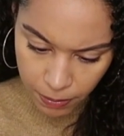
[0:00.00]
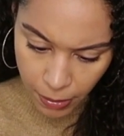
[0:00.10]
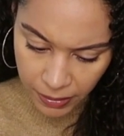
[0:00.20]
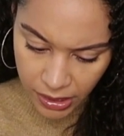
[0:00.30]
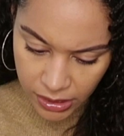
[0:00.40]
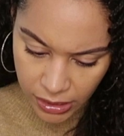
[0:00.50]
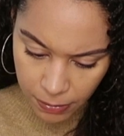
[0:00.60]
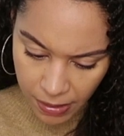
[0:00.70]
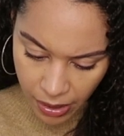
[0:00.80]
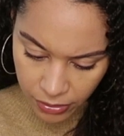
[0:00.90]
pumpkin
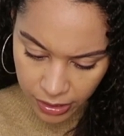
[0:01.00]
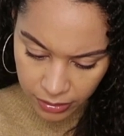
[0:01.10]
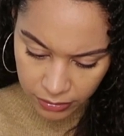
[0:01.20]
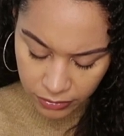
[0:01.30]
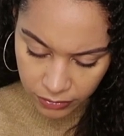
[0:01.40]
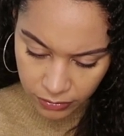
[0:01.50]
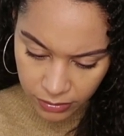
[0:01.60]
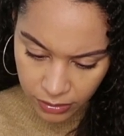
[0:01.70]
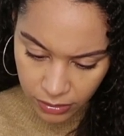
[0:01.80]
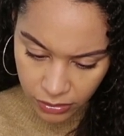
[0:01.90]
seed powder.
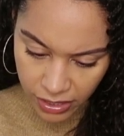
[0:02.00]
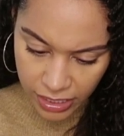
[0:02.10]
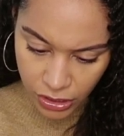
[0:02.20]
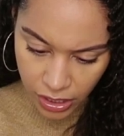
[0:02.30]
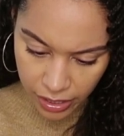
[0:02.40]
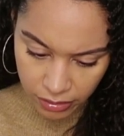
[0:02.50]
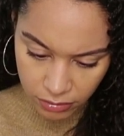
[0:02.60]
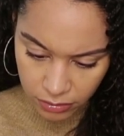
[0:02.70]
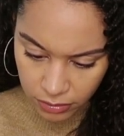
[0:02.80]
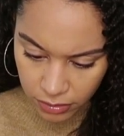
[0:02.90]
So that's
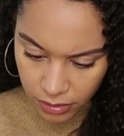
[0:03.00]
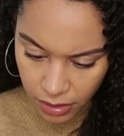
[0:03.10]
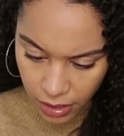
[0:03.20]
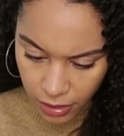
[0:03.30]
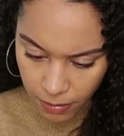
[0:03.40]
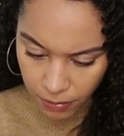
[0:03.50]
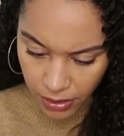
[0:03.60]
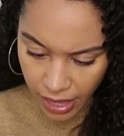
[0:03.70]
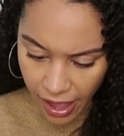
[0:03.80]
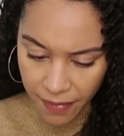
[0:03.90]
good.
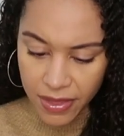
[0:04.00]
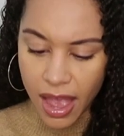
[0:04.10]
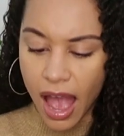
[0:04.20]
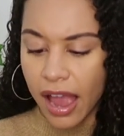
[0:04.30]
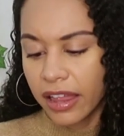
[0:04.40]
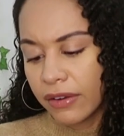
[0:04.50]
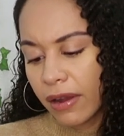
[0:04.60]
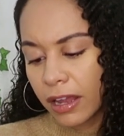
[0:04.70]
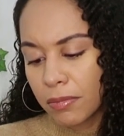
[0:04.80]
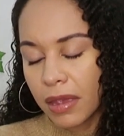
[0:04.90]
But yeah, I highly
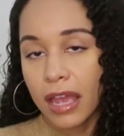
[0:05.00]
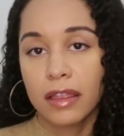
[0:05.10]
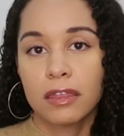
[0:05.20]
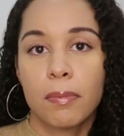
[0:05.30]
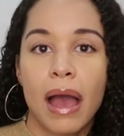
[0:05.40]
recommend the